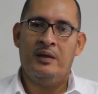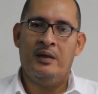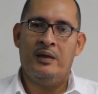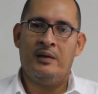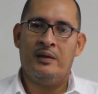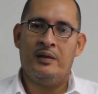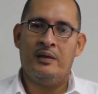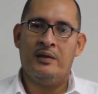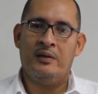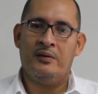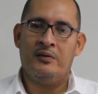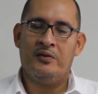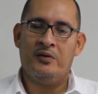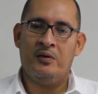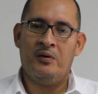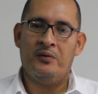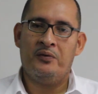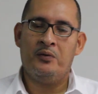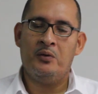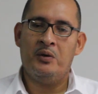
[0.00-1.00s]
and can
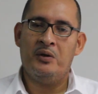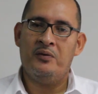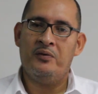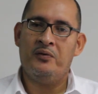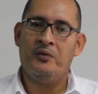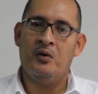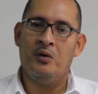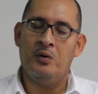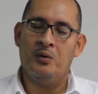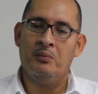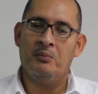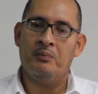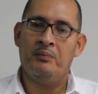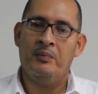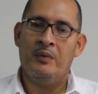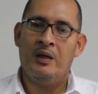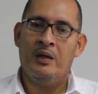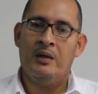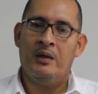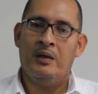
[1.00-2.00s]
serve to inform
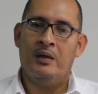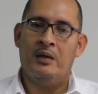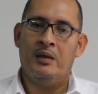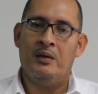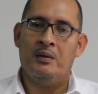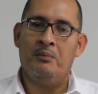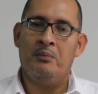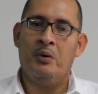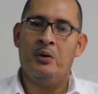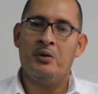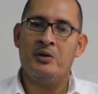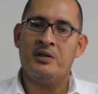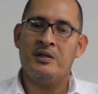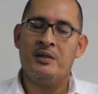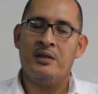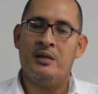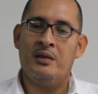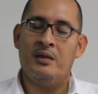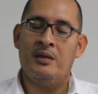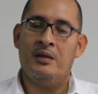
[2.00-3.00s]

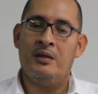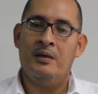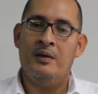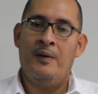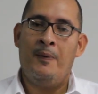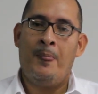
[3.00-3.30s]
policy,